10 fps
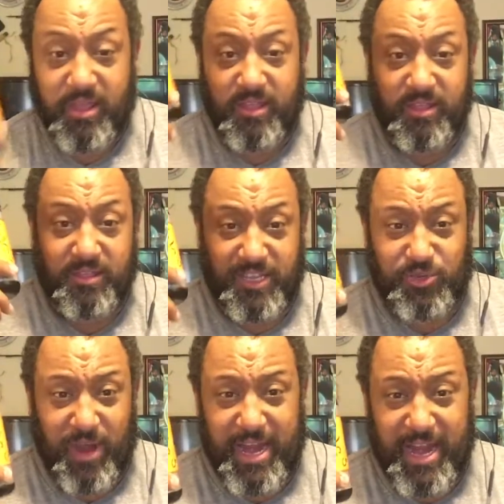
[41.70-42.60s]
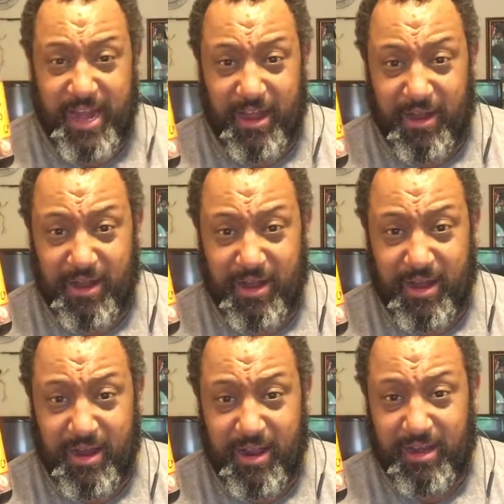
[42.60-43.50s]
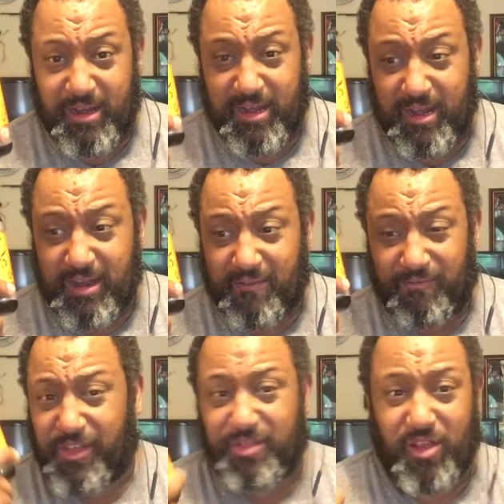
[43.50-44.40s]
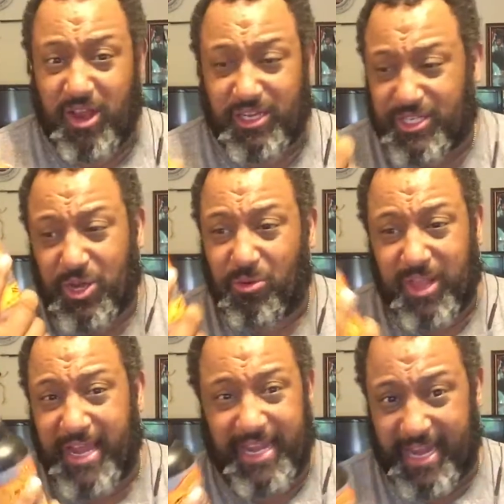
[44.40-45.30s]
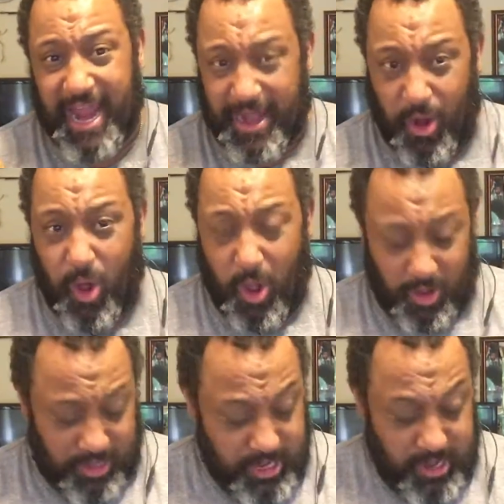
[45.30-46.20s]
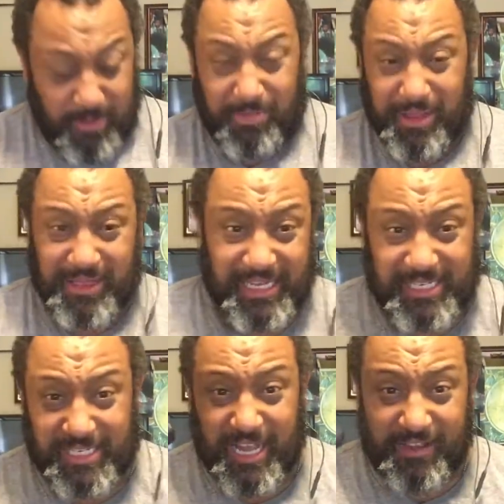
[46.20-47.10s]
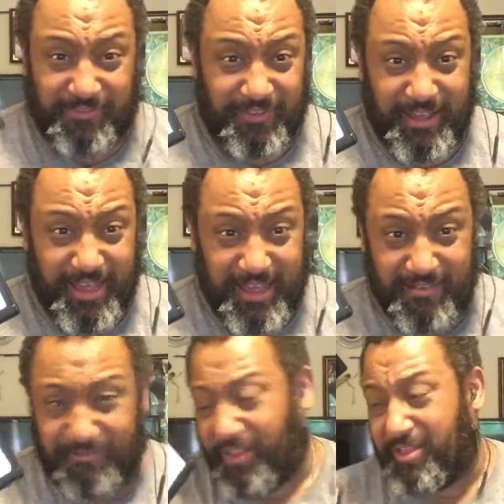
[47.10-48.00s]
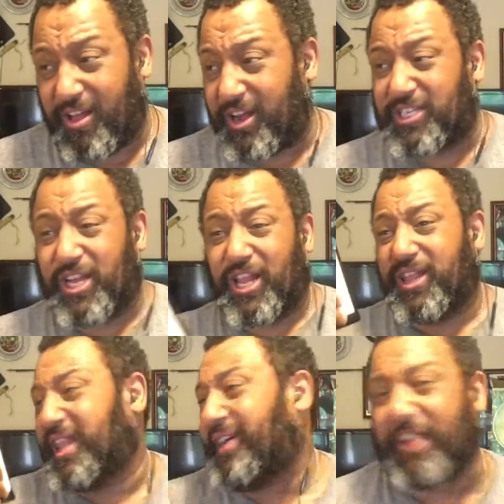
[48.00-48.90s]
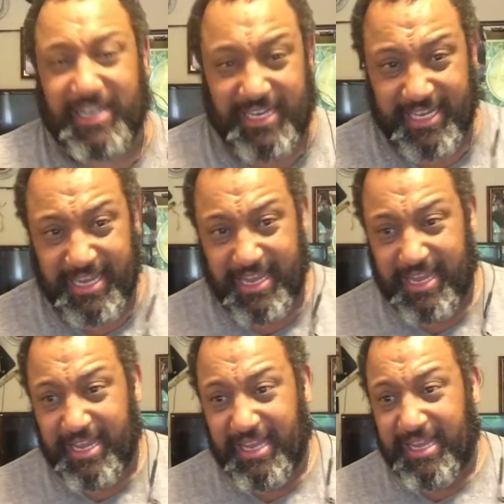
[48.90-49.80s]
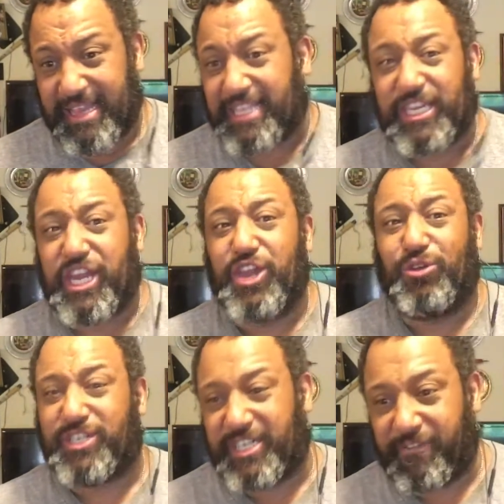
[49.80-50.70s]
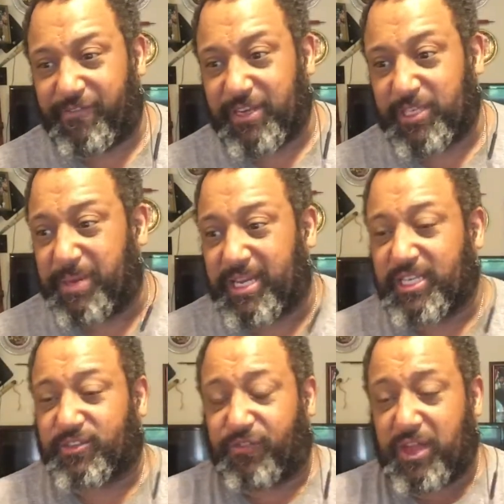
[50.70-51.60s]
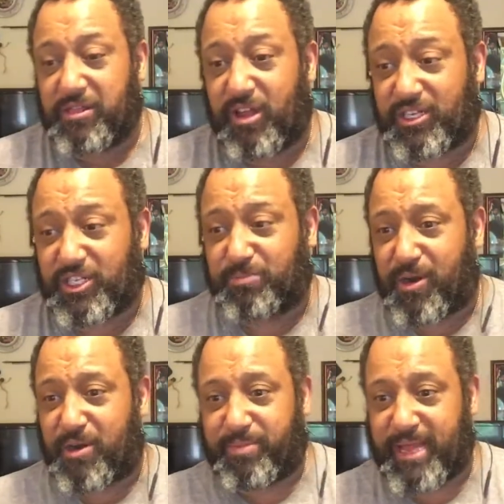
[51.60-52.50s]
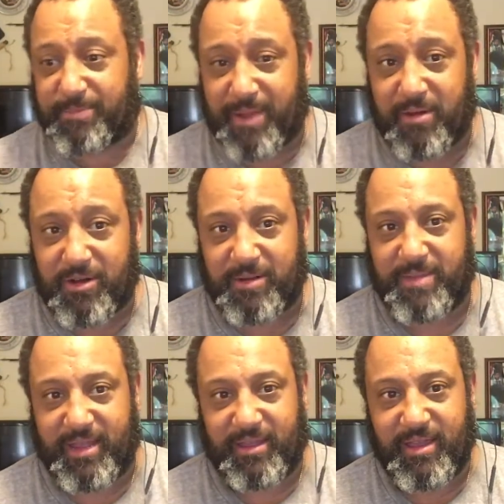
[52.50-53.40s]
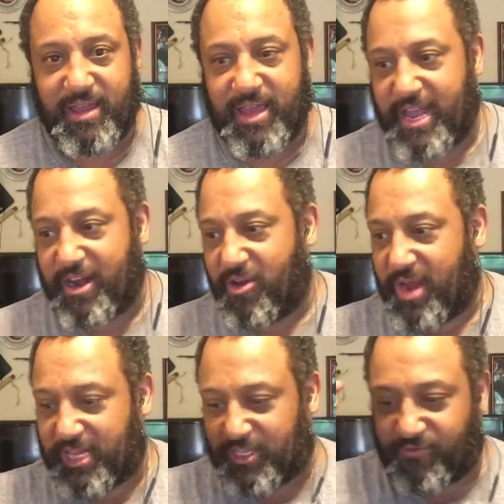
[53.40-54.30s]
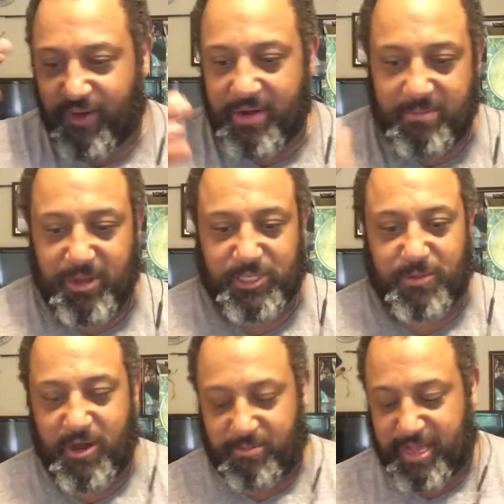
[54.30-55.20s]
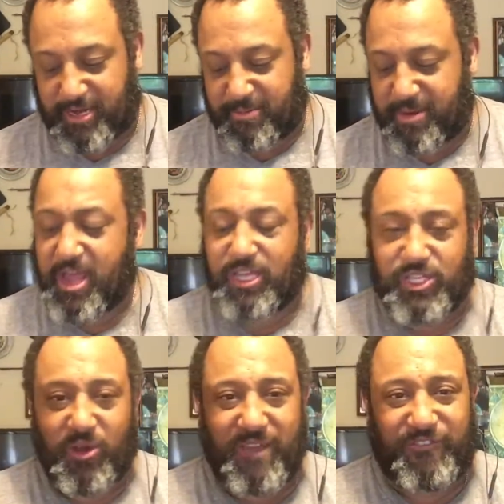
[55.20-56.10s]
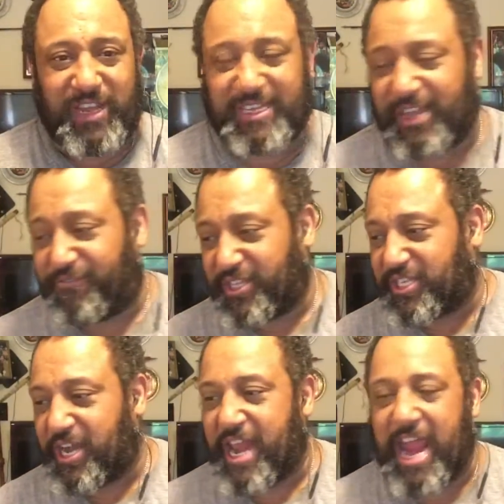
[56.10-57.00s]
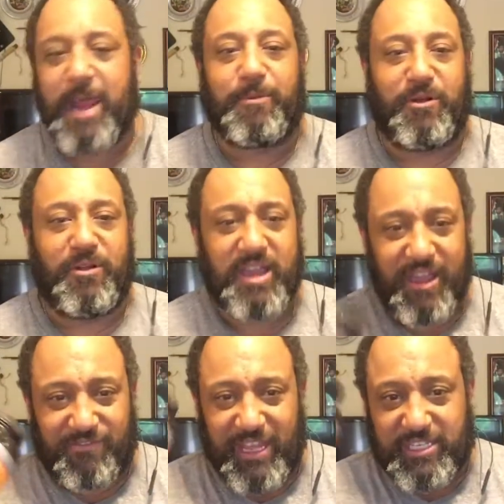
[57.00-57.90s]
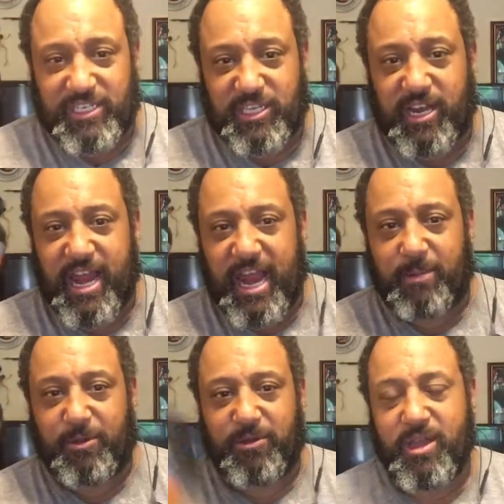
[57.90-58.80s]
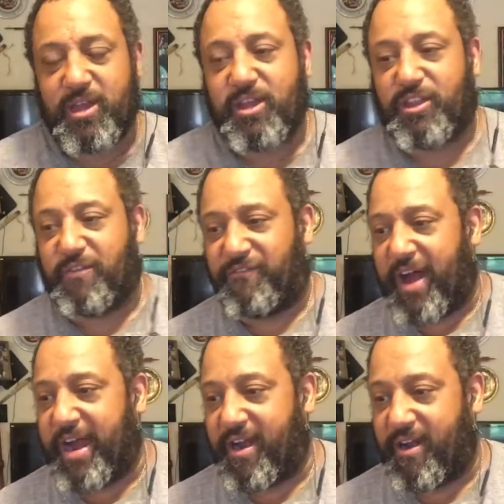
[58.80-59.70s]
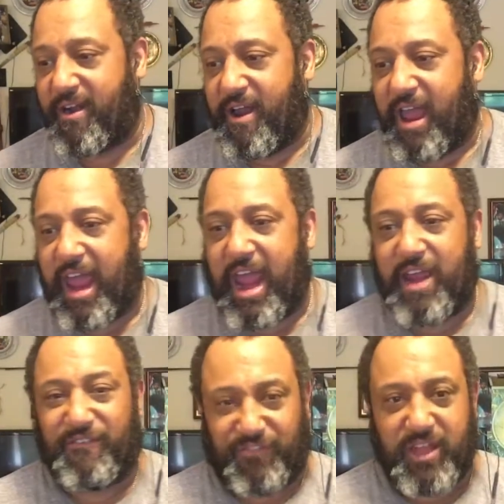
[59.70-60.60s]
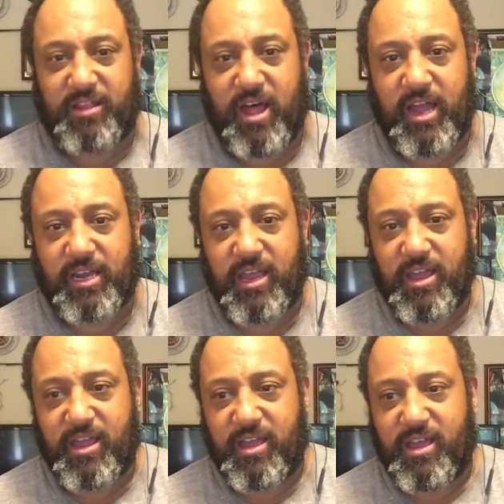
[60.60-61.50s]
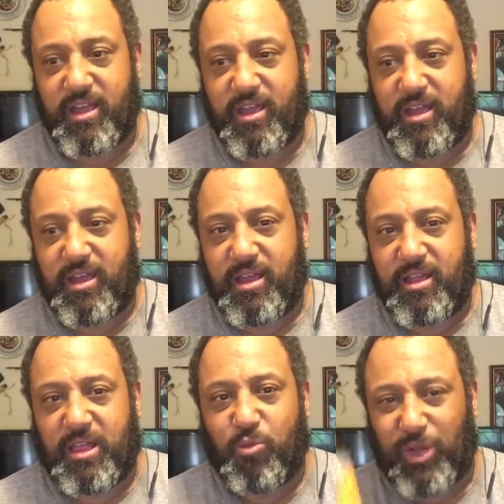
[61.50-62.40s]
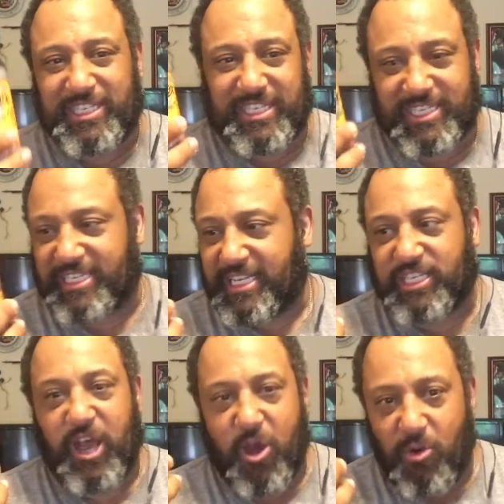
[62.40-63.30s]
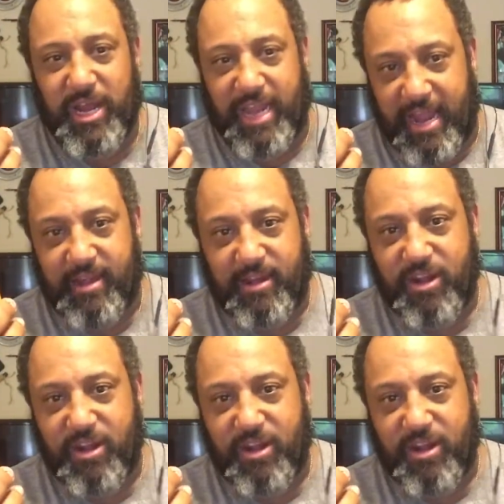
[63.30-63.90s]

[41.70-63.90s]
this right here, flintlocks don't like it at all. But this stuff, flintlocks love it. That's a huge difference because flintlocks is part of black powder to me. You know, it's very much part of black powder. So if this is unable to fire a flintlock, then what's the sense of owning it? You